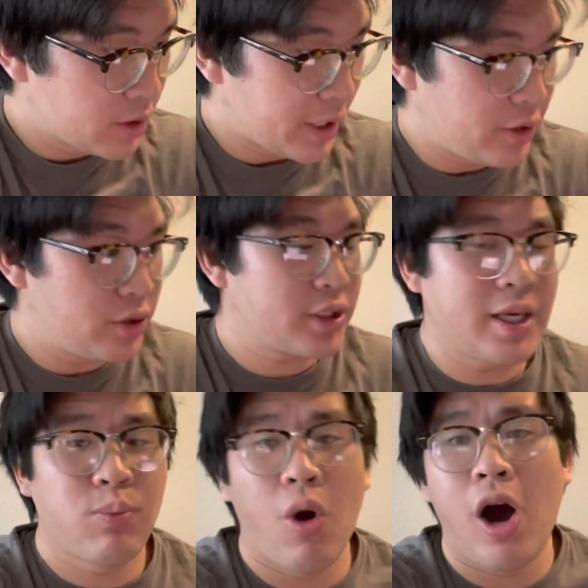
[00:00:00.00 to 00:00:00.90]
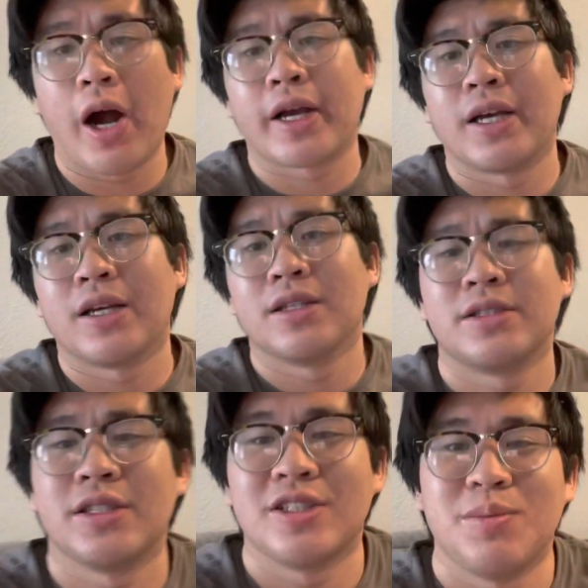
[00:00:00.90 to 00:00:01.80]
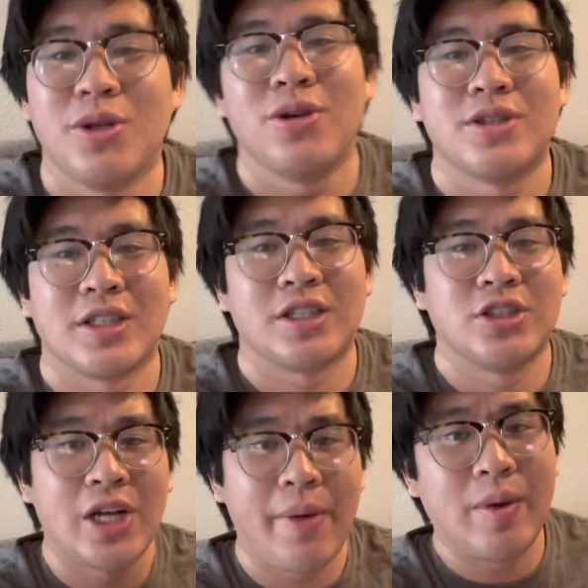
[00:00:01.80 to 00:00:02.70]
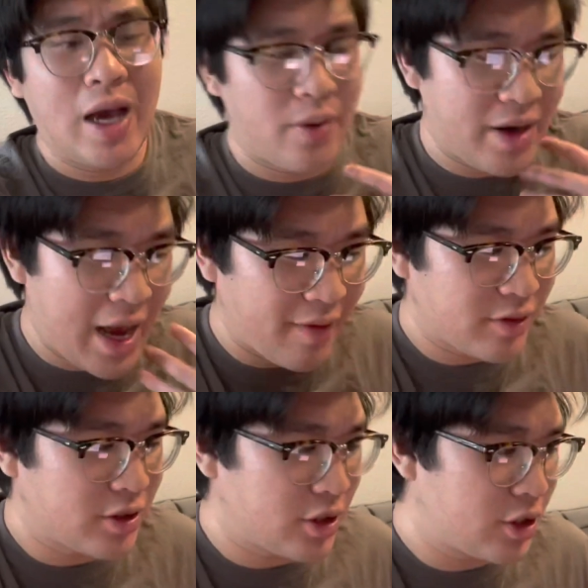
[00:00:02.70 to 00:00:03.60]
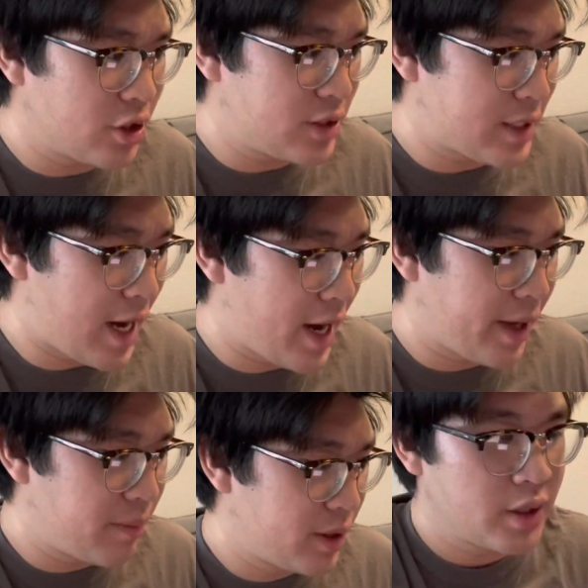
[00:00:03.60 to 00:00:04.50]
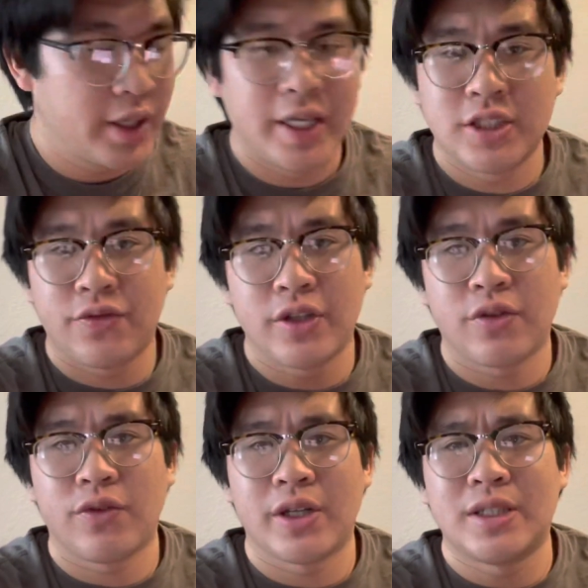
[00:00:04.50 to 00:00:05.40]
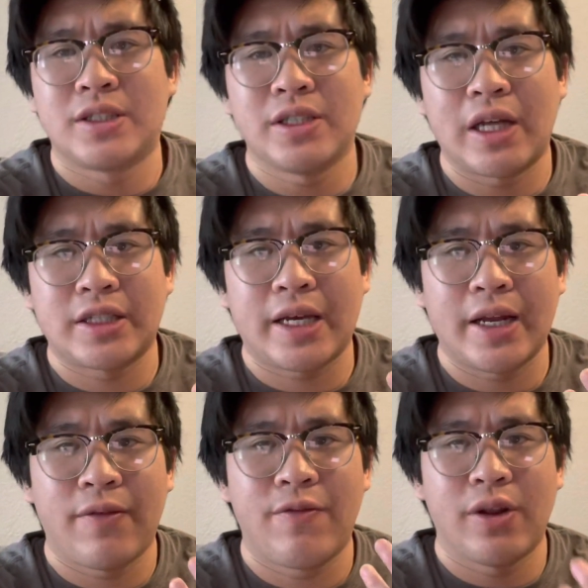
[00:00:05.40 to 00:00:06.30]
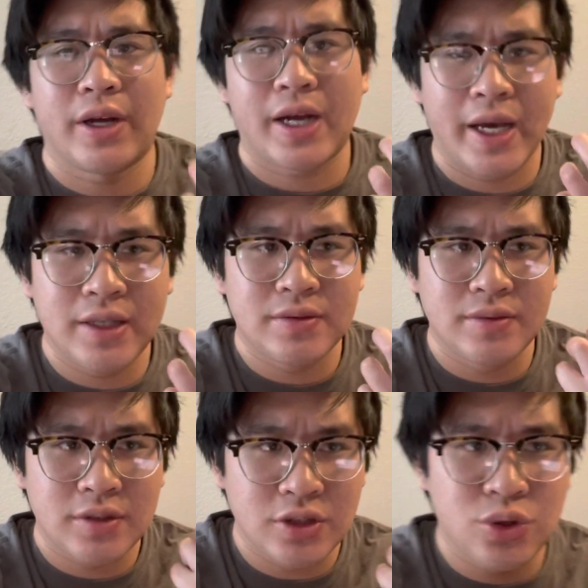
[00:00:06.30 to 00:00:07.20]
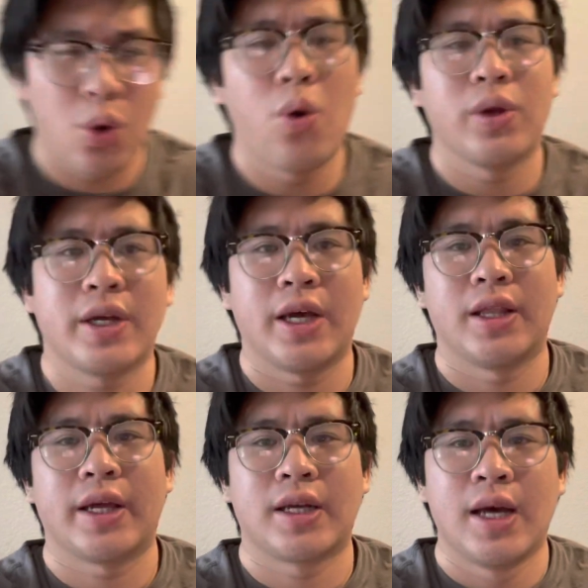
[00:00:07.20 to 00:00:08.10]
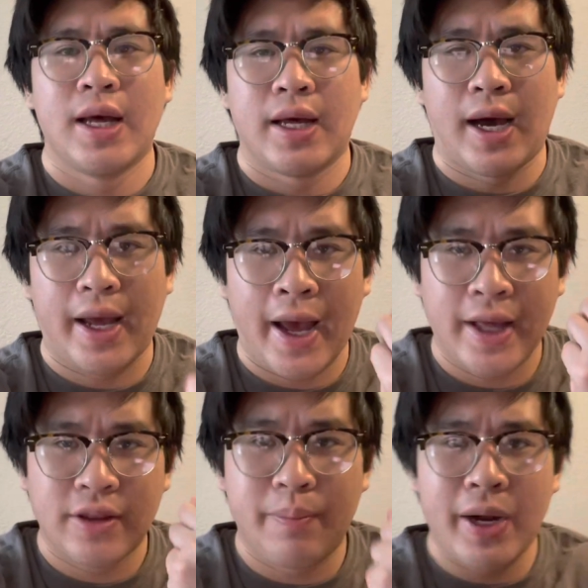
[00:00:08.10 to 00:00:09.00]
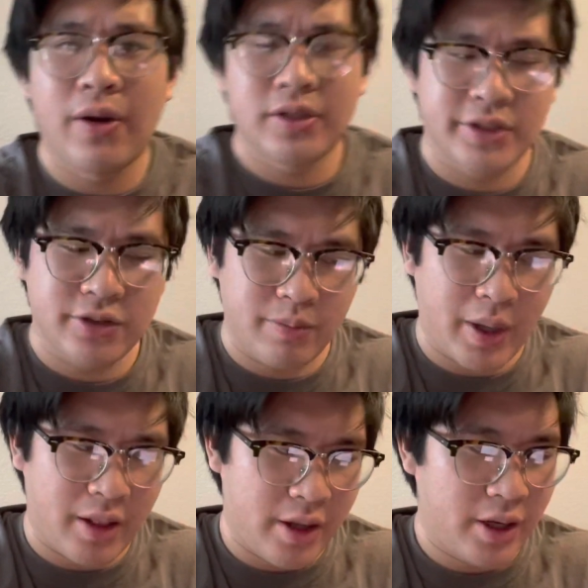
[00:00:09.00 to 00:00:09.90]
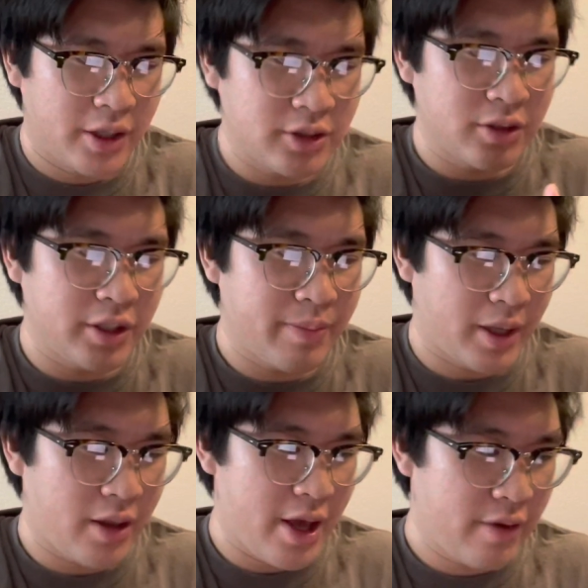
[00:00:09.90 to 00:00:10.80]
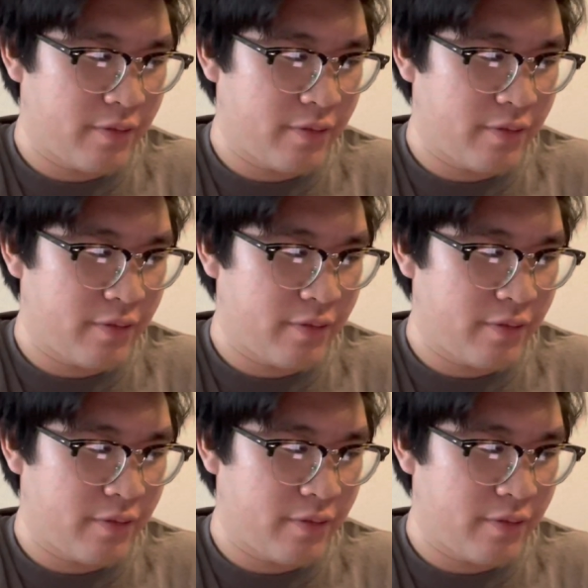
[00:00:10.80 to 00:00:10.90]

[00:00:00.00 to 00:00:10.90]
And you just keep walking and listening to music and jamming out and having a good time and just feeling free until I kind of felt like I had control again. Like I had the bearings under my underneath my life.